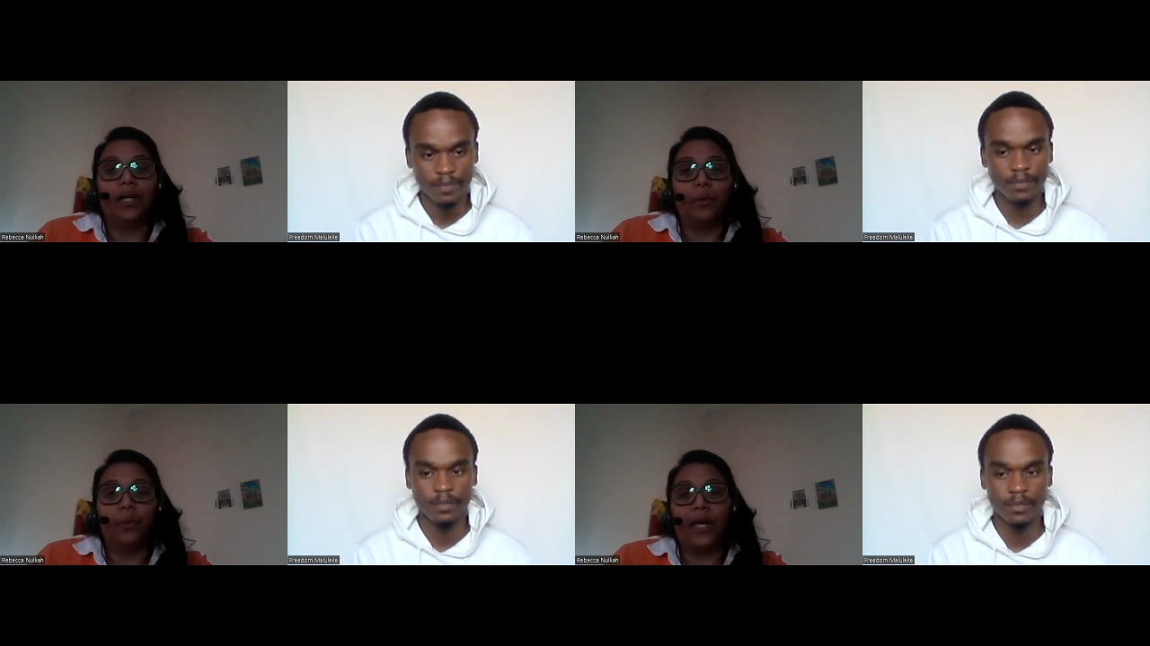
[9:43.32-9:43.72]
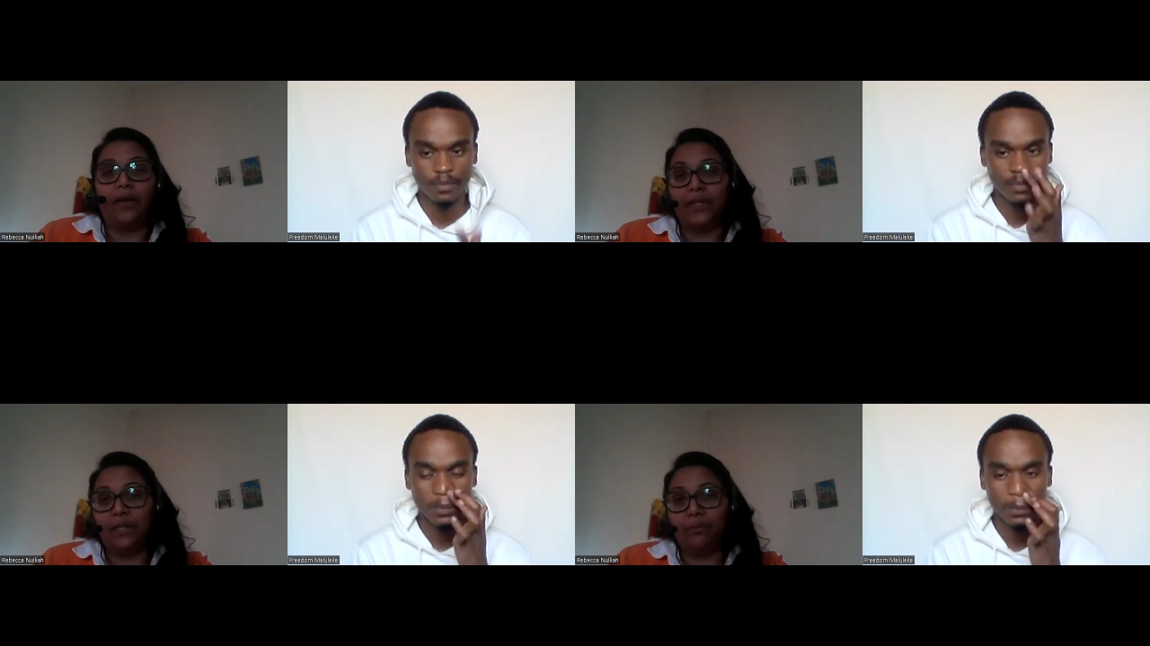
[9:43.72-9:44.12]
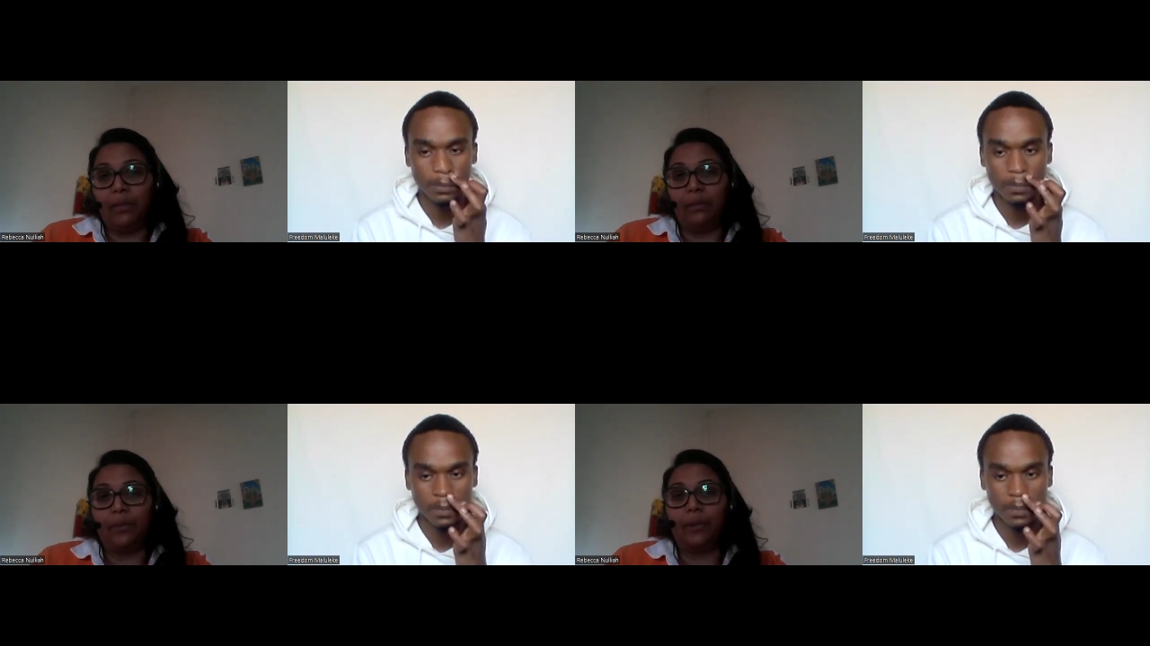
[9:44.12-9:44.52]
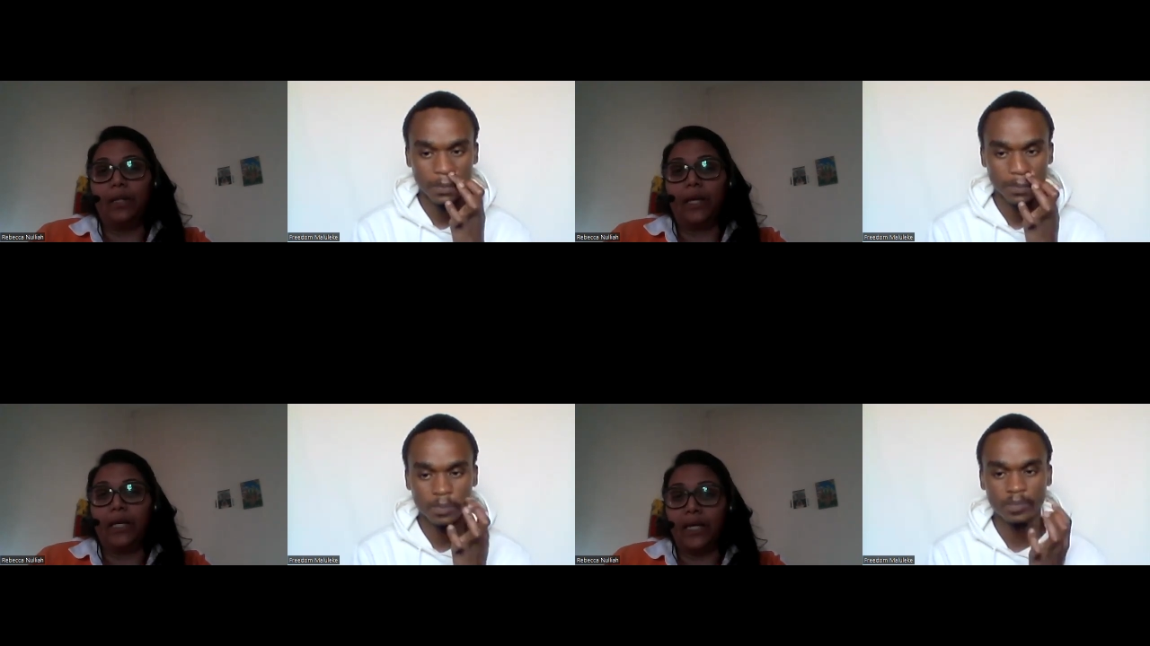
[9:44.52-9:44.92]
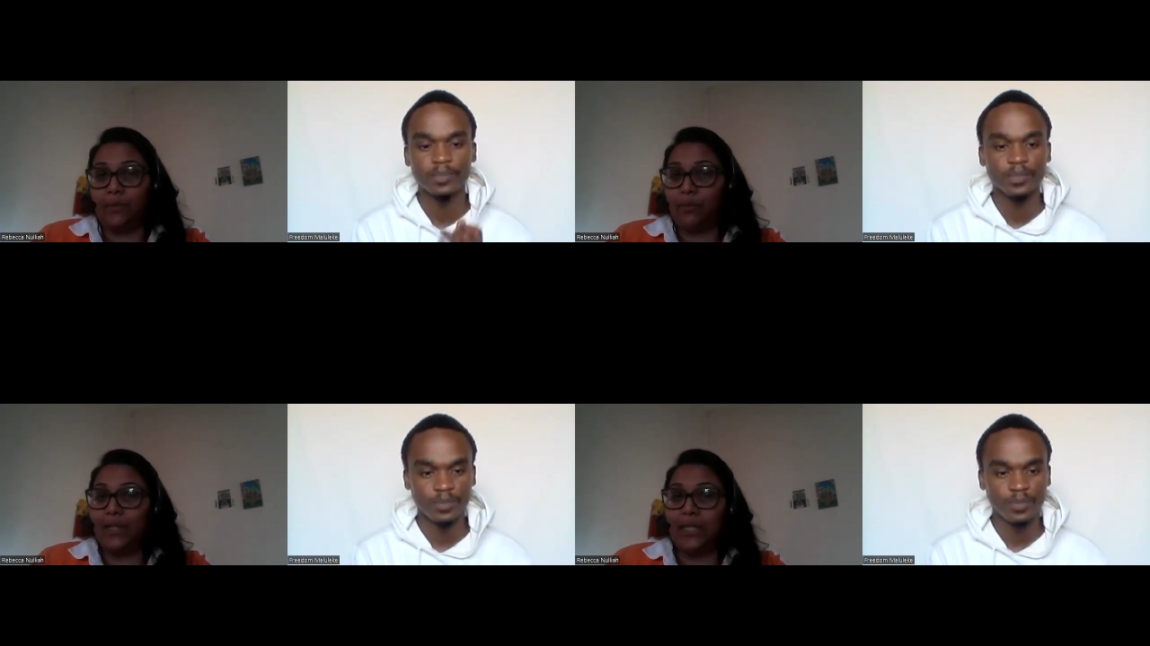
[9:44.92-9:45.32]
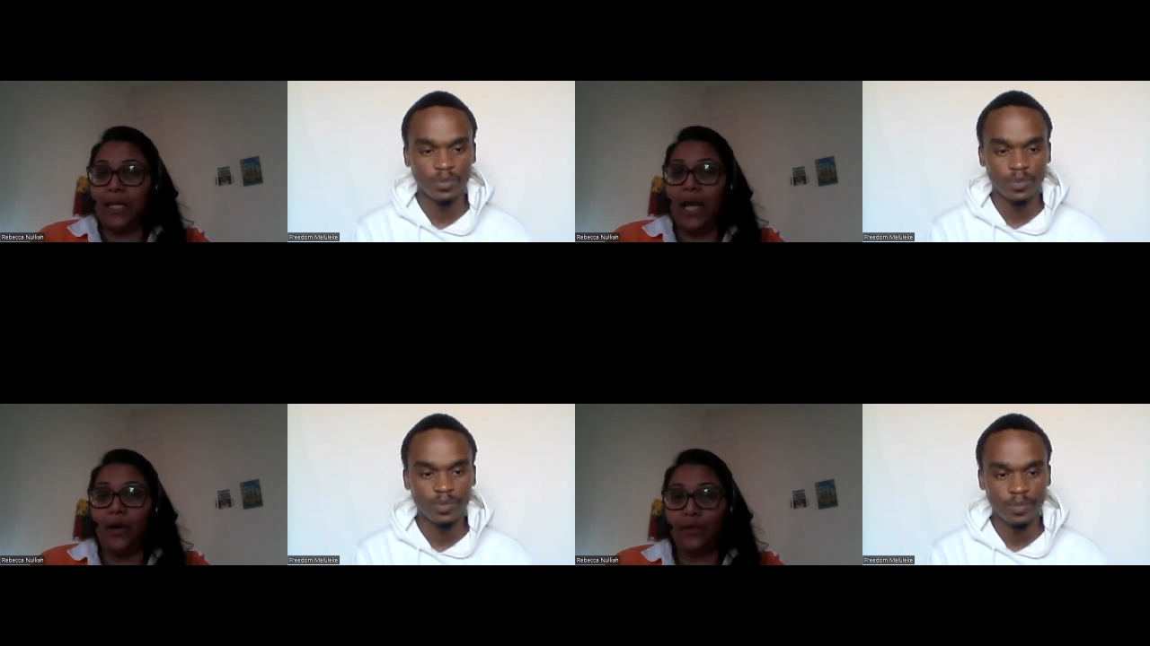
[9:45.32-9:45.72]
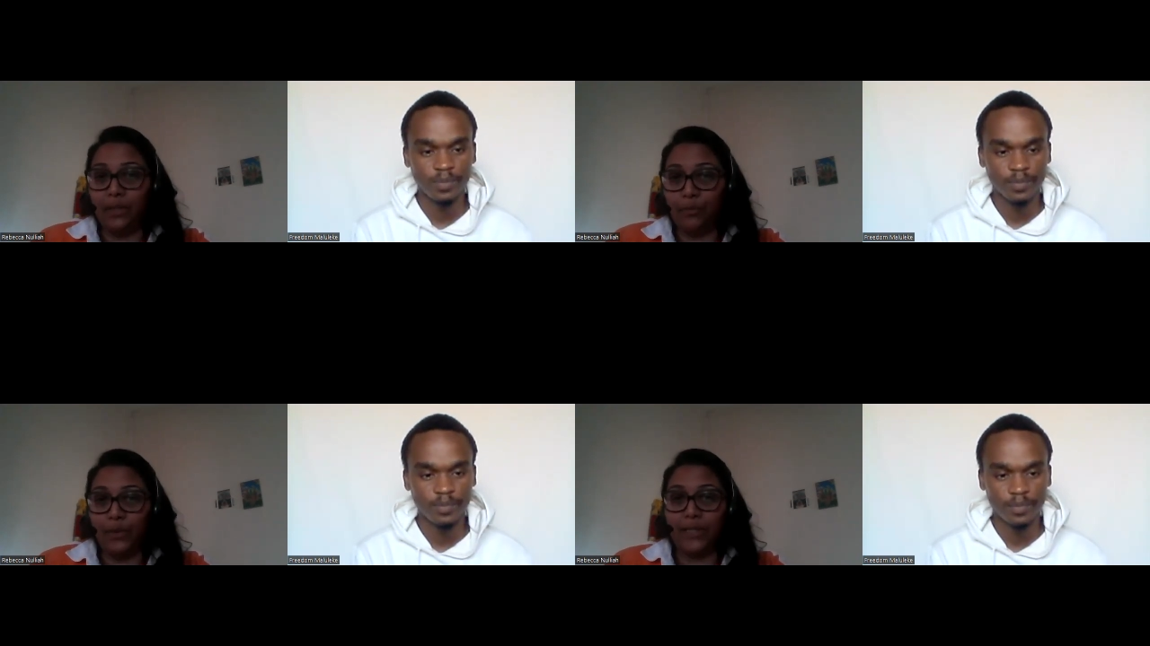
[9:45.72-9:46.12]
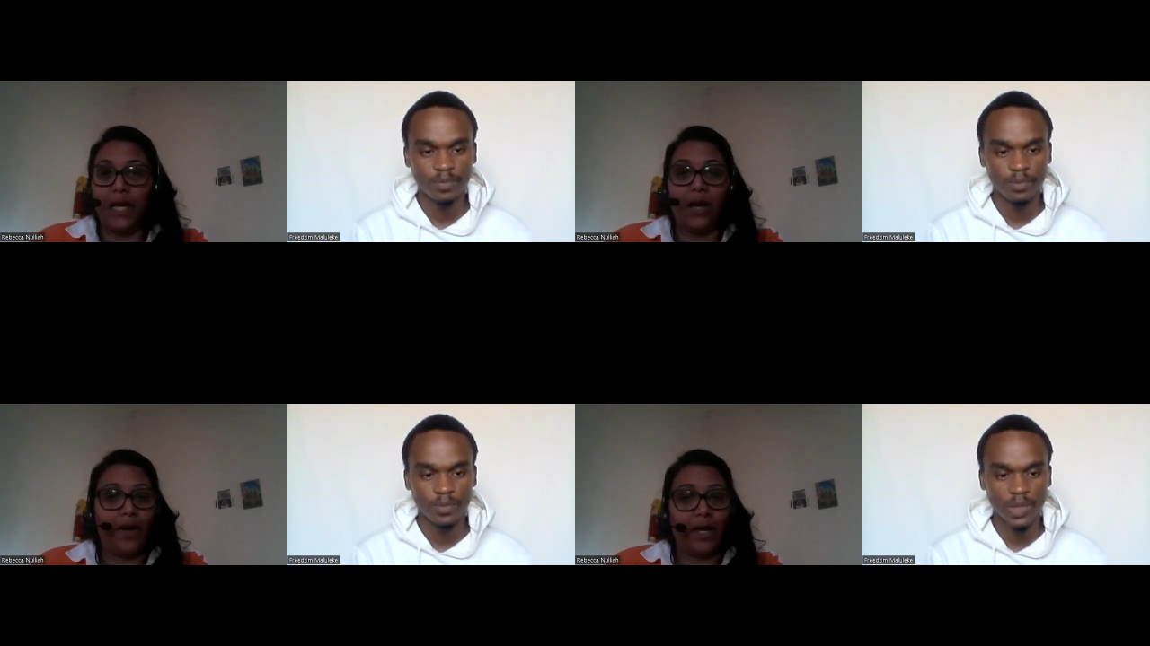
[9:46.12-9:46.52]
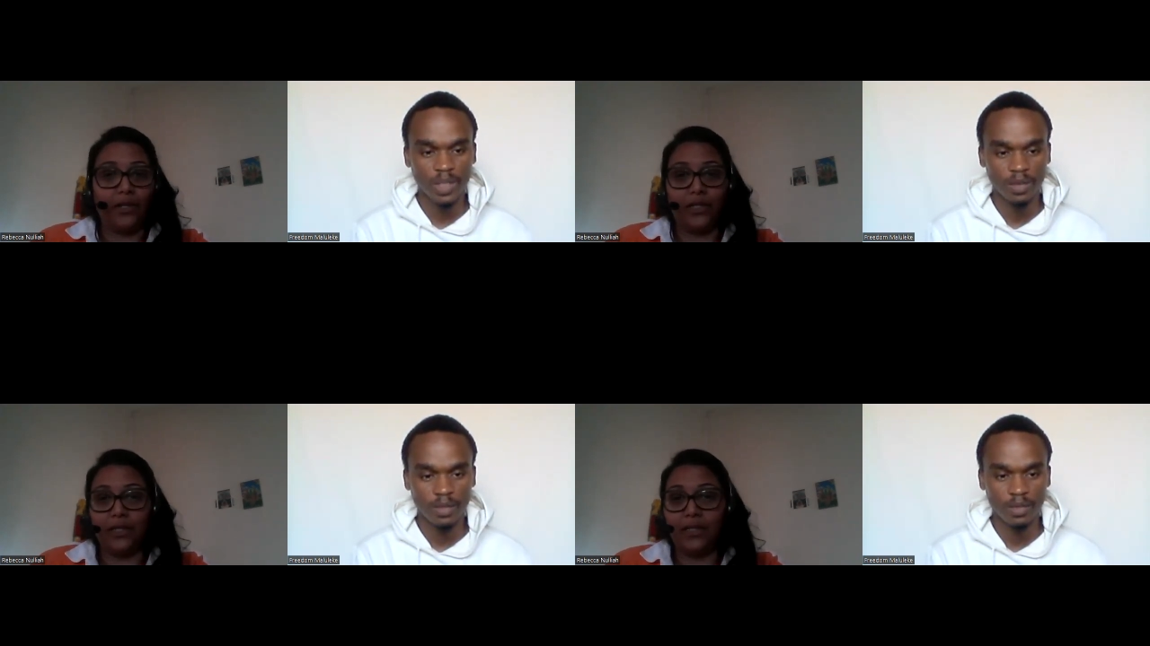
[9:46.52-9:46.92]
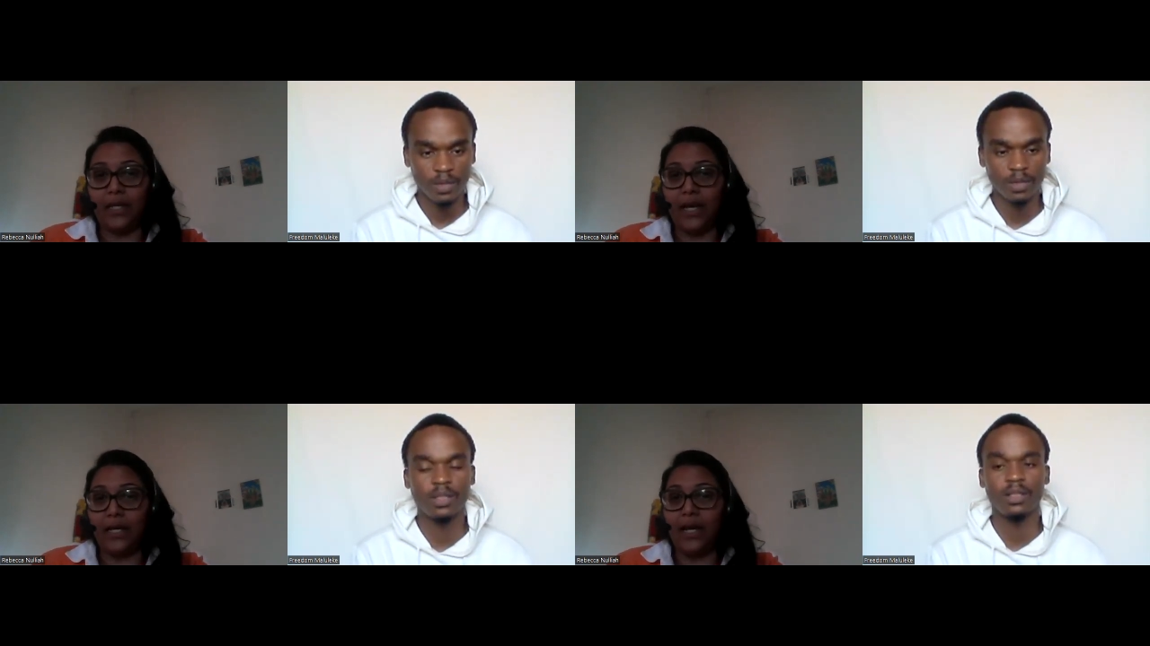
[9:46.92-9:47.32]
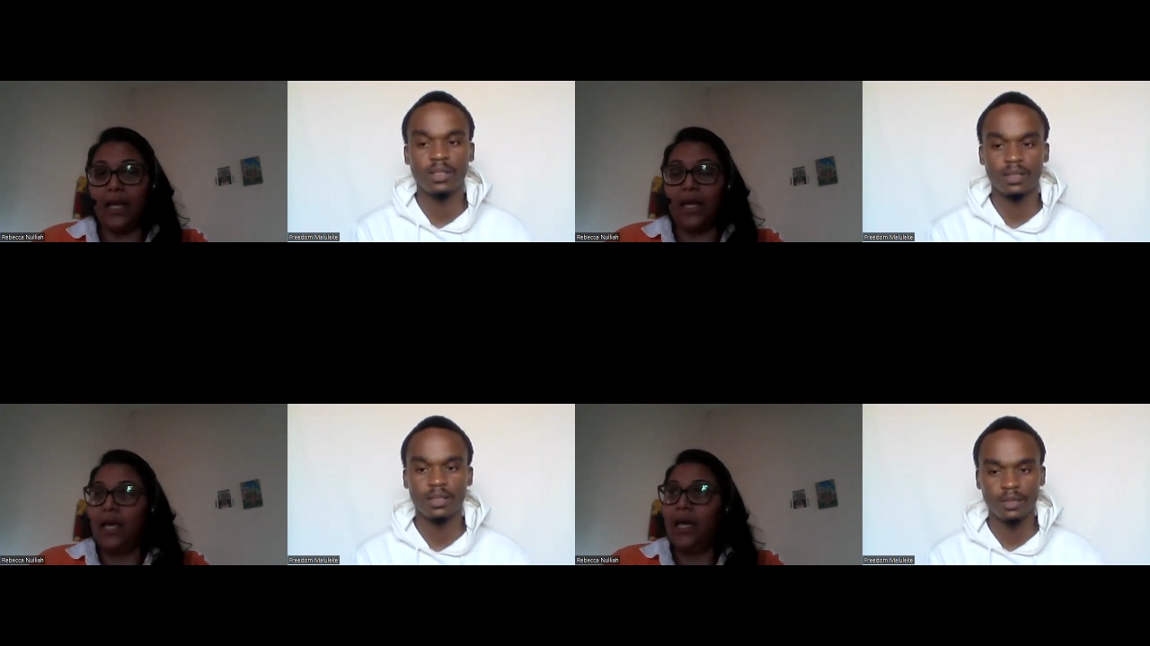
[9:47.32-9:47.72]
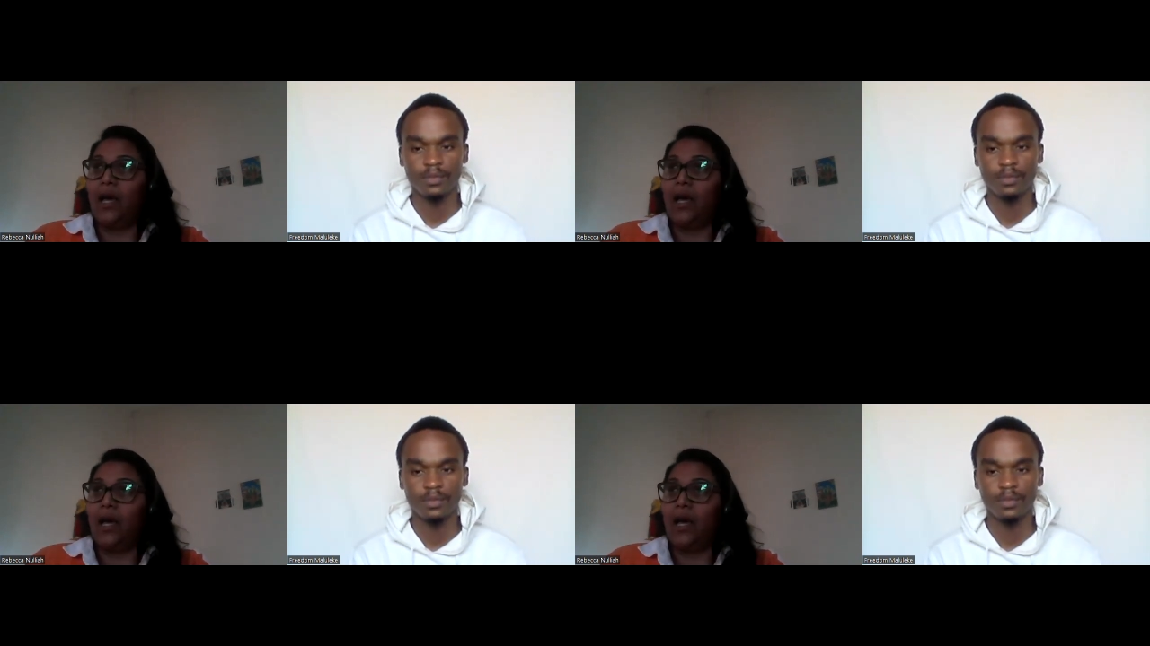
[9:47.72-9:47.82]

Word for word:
Speaker 1: we mm. have seen people like expressing how depressed how anxious and yes.